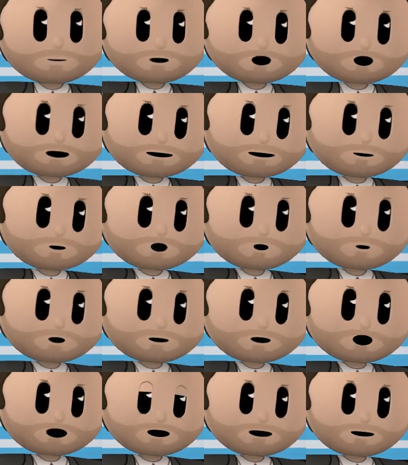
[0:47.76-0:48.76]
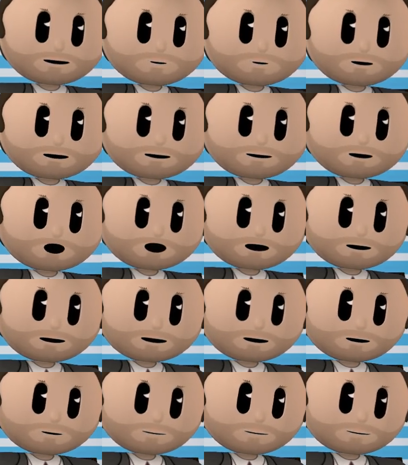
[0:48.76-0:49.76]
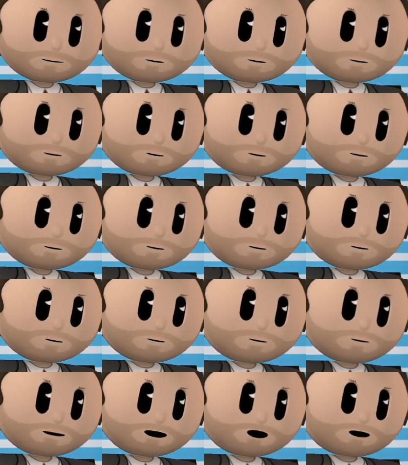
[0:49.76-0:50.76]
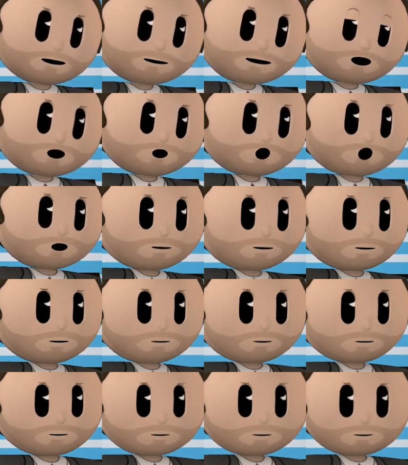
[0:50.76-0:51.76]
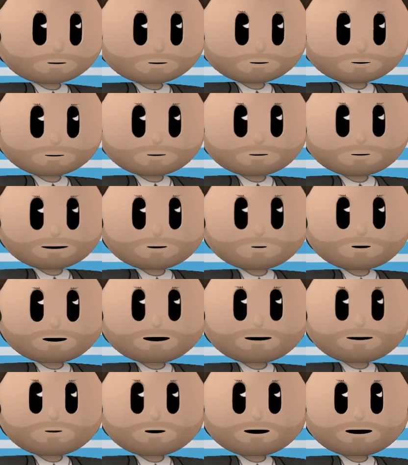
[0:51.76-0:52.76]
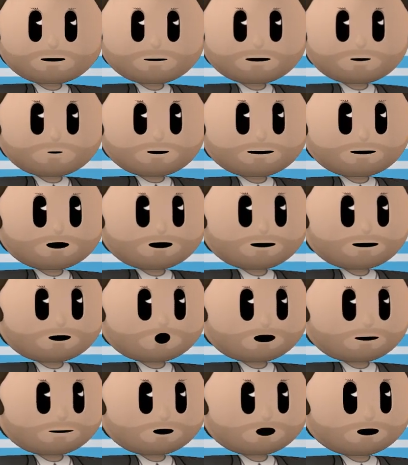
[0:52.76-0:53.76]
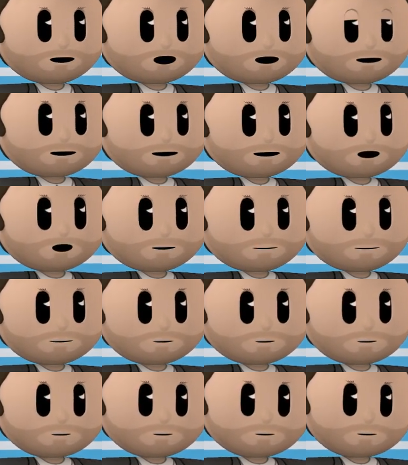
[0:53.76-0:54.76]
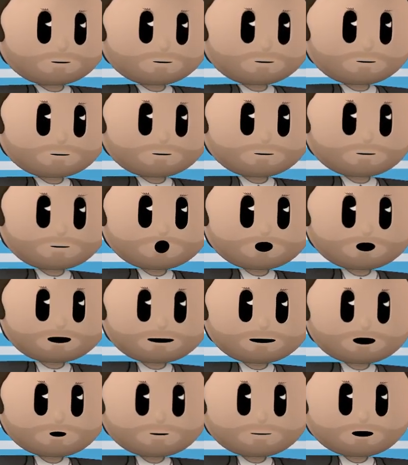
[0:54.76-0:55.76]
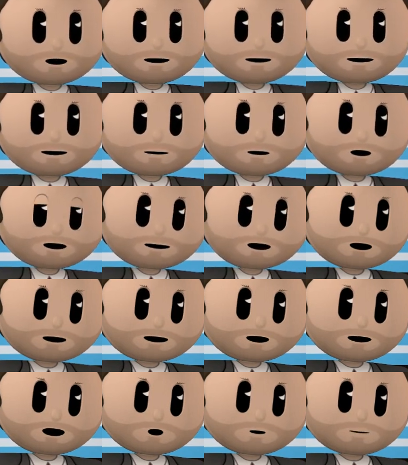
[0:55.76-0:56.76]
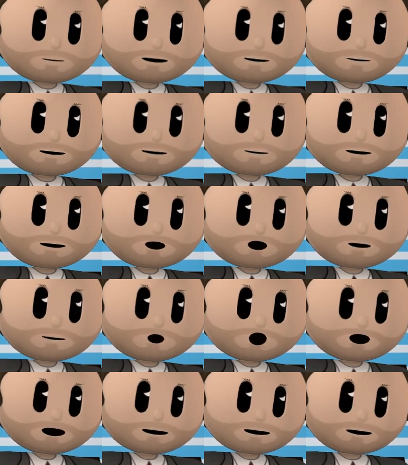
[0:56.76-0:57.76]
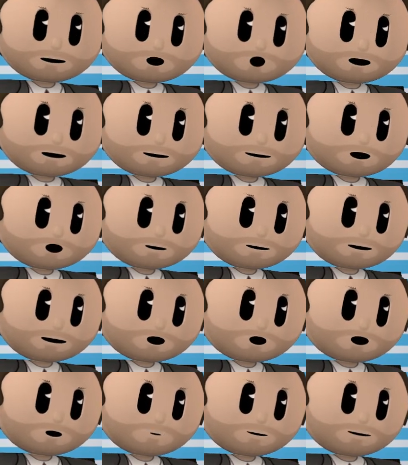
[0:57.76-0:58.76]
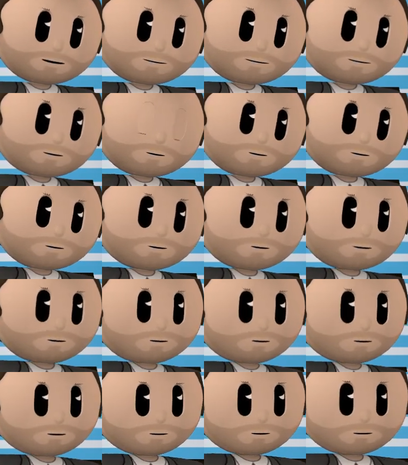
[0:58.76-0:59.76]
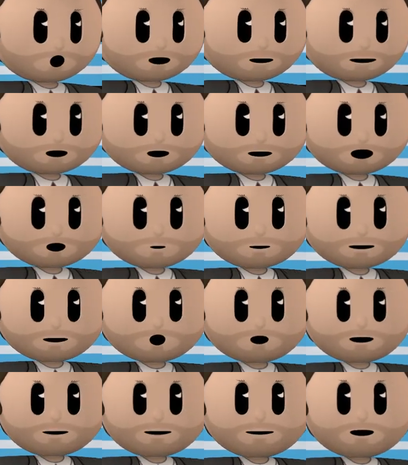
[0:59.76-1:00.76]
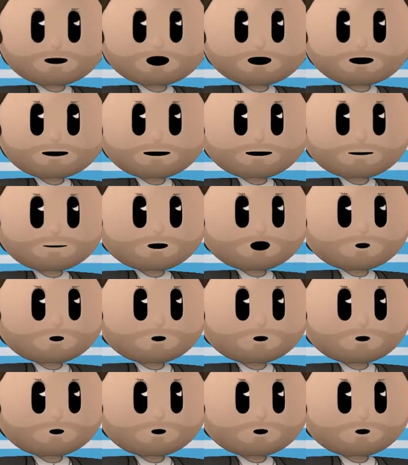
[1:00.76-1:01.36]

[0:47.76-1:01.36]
And there were a lot of great comments. Thank you all. Great great sharing of thoughts and ideas. One person mentioned that the narcissist does what they do because it works. When we are talking about this